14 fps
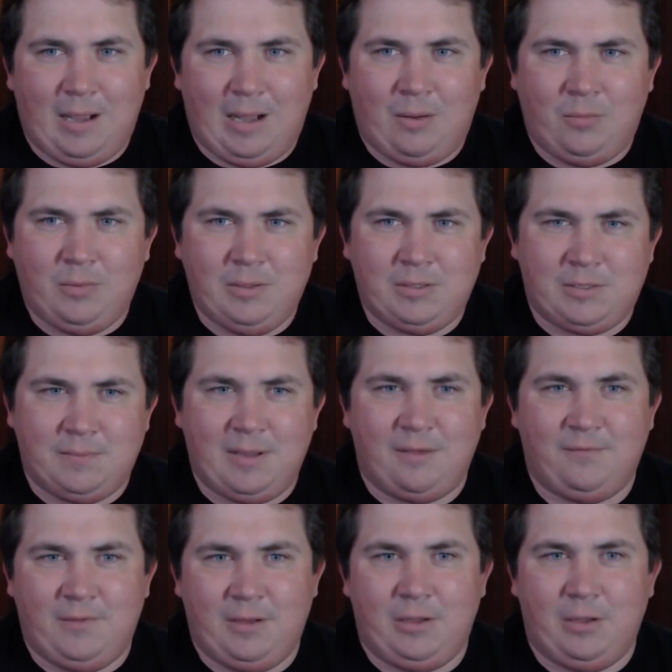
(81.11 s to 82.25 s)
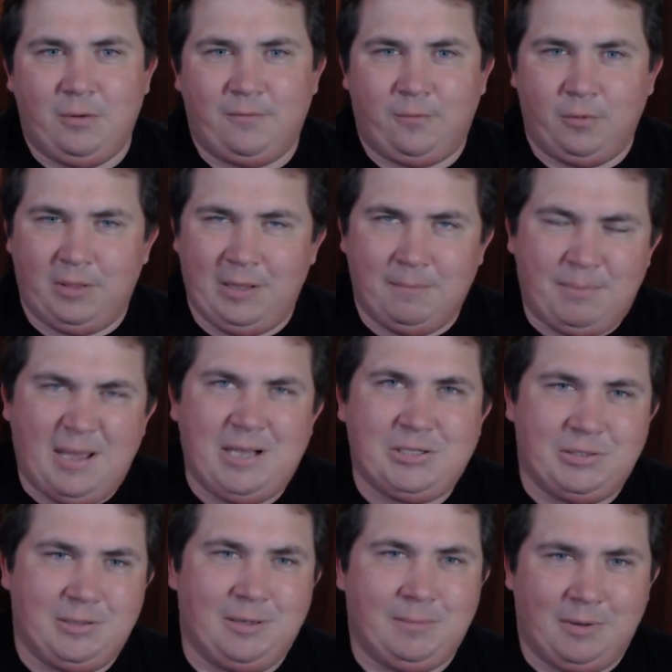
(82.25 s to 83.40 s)
I wanted to make a video for the
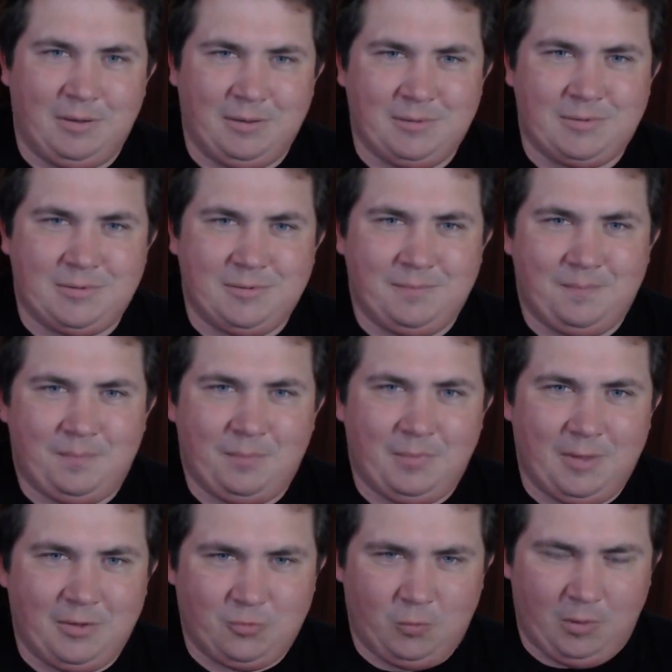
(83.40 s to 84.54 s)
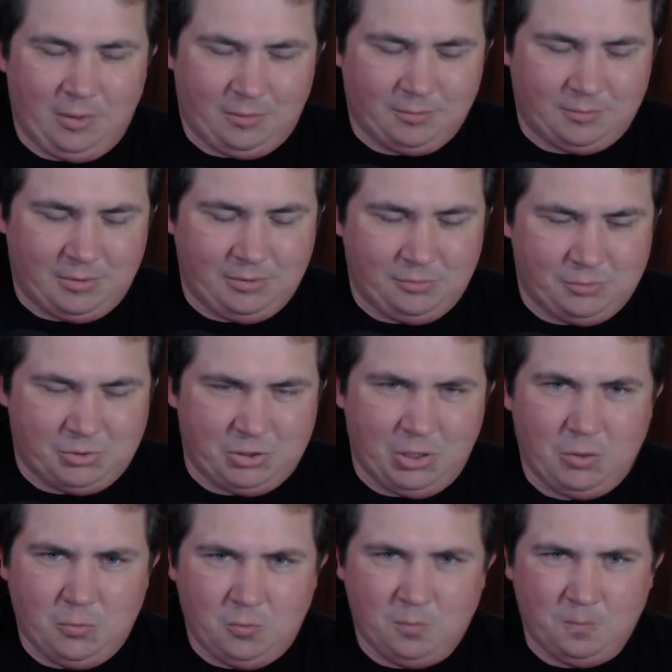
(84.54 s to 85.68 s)
impatient among us as well, to show